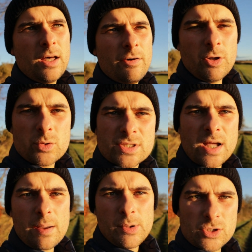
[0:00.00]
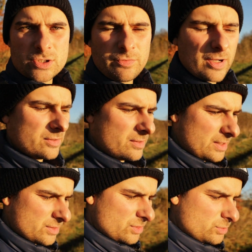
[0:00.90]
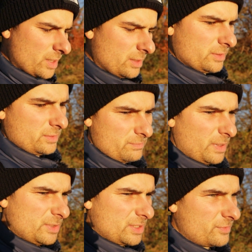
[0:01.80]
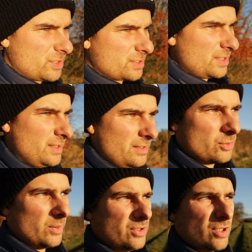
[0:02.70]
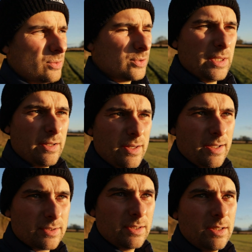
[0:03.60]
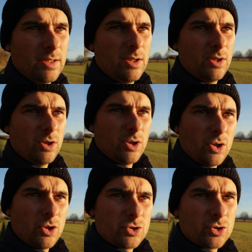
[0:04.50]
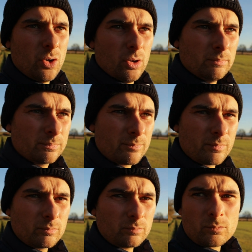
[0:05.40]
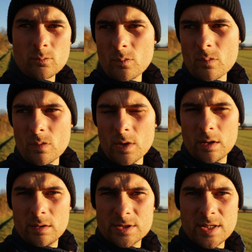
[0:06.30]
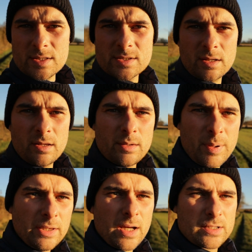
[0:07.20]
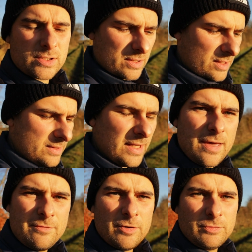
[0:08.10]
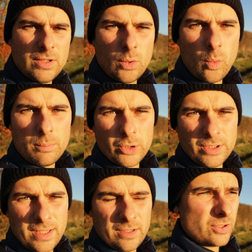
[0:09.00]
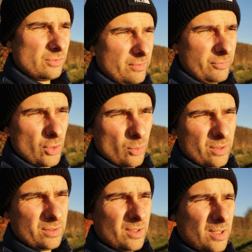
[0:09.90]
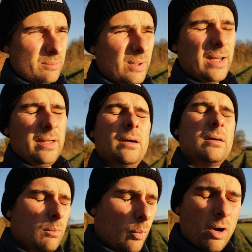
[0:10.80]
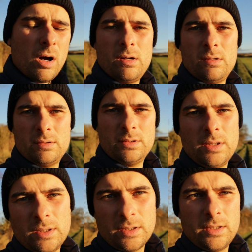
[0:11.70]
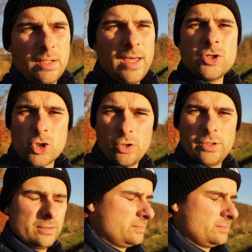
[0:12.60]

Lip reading: a few starburst effect things as well. Maybe it's f16, f22, something like that. So this is the Pentax DA50 1.8 review by moi. Enjoy.